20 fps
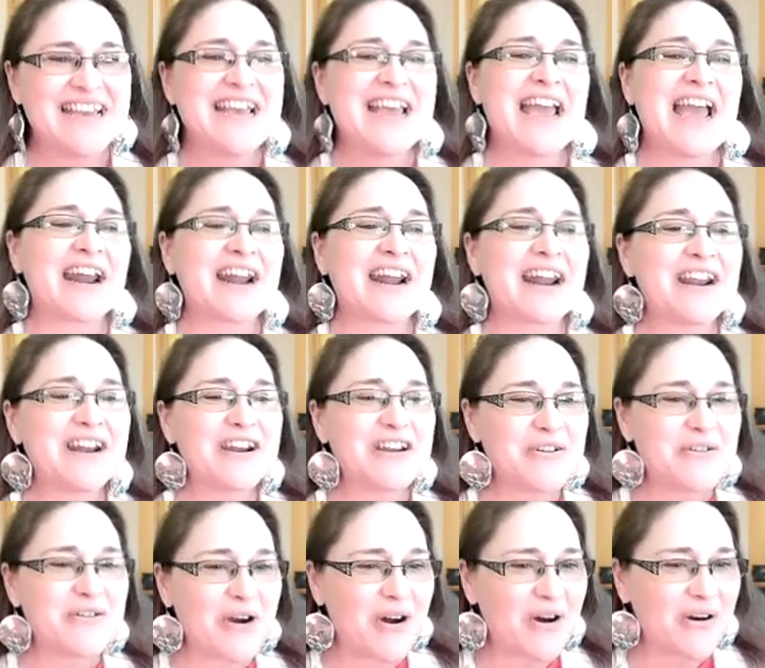And I
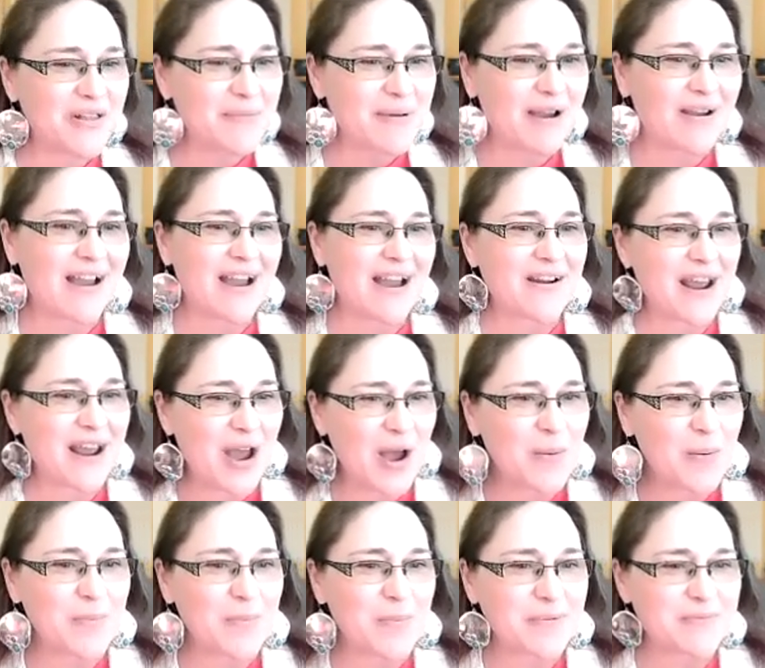knew all about how to
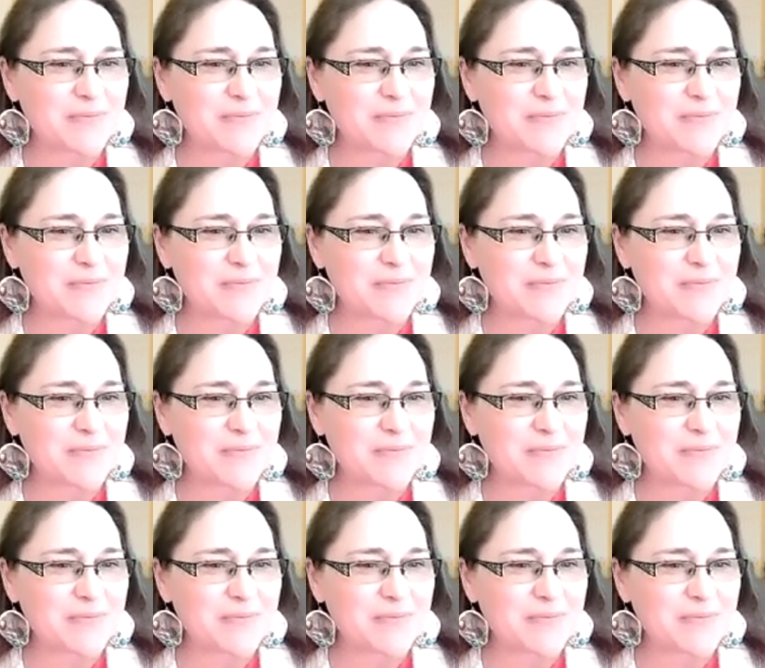help